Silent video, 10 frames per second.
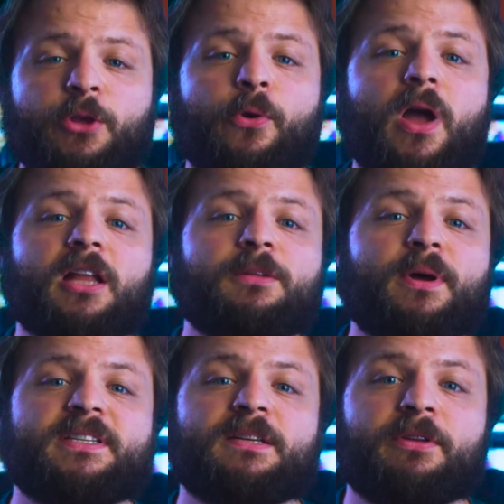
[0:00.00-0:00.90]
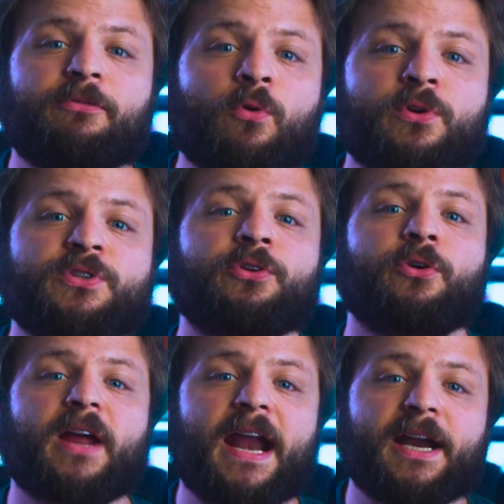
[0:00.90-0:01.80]
You can't possibly focus on
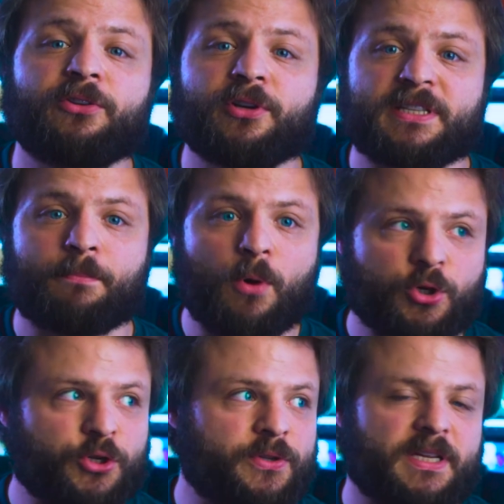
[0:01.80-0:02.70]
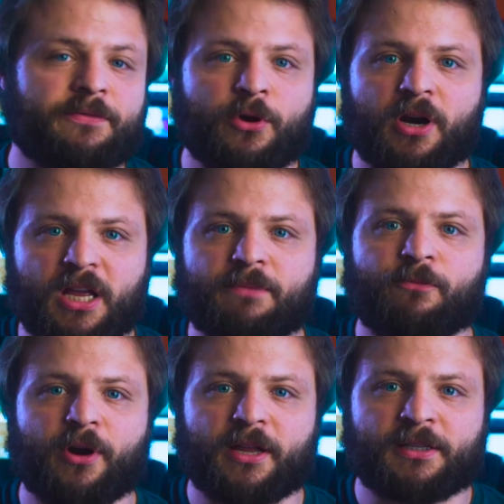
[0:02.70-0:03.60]
your character's emotions if you keep
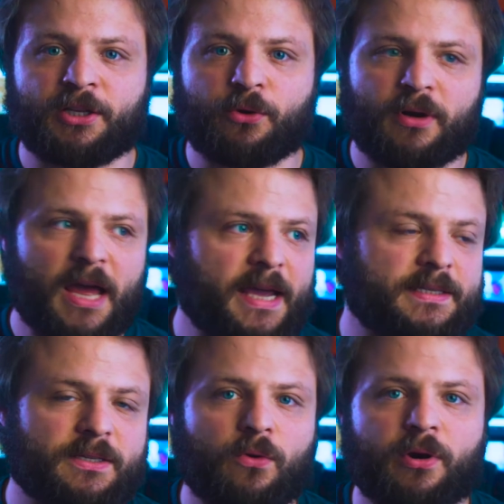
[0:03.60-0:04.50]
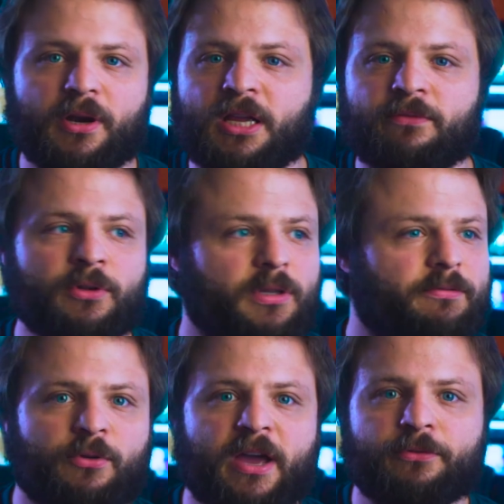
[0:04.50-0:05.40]
forgetting your lines, or even
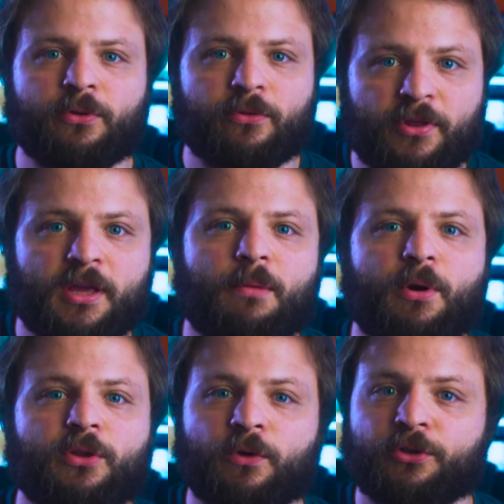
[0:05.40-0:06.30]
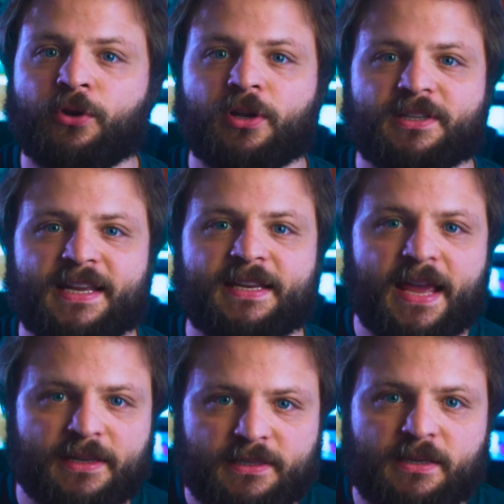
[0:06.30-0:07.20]
if you have to think about what you're gonna say
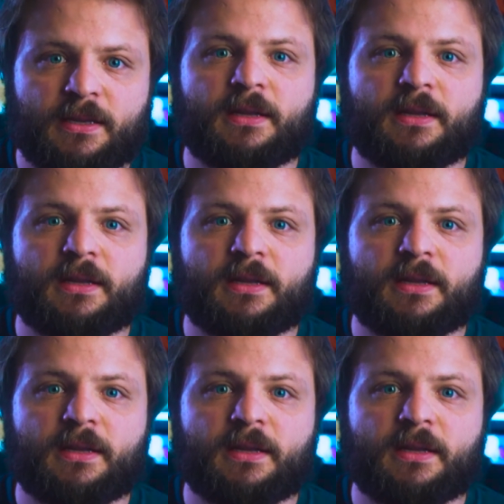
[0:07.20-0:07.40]
next.